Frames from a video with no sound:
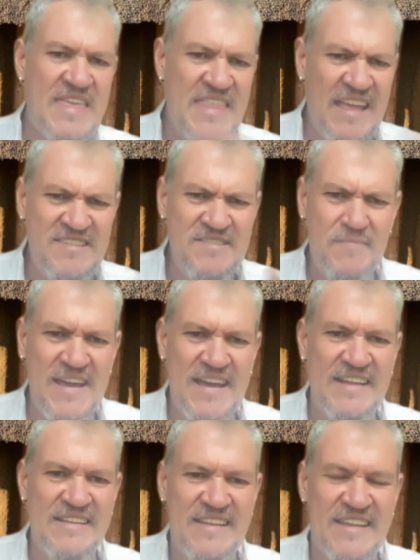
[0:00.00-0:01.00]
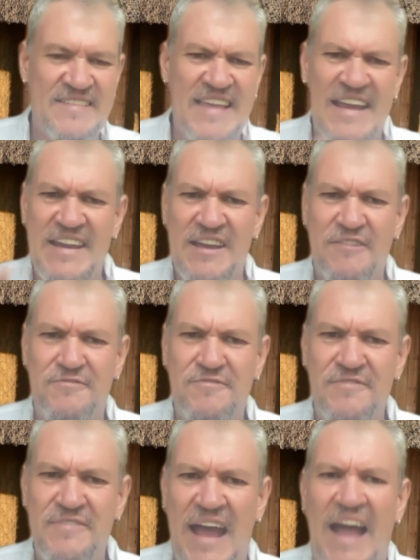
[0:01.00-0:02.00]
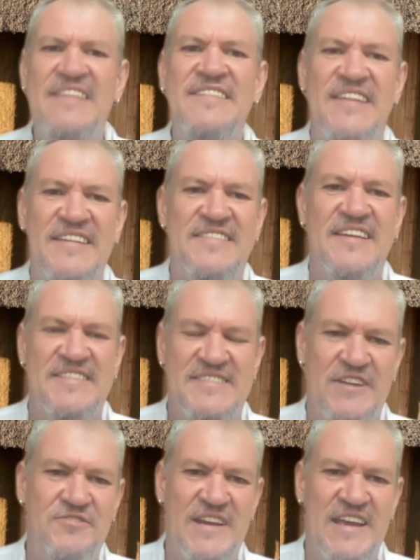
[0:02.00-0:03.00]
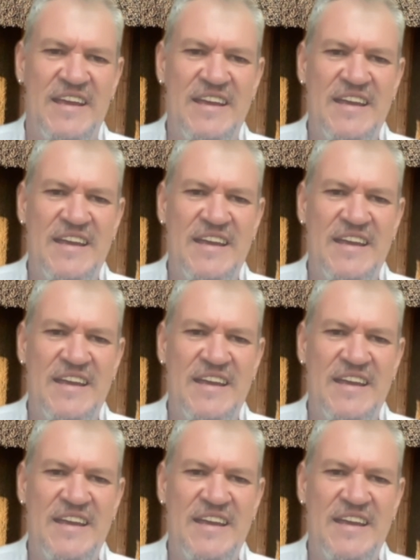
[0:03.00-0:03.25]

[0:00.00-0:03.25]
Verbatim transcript: that's my understanding of ancestors generally.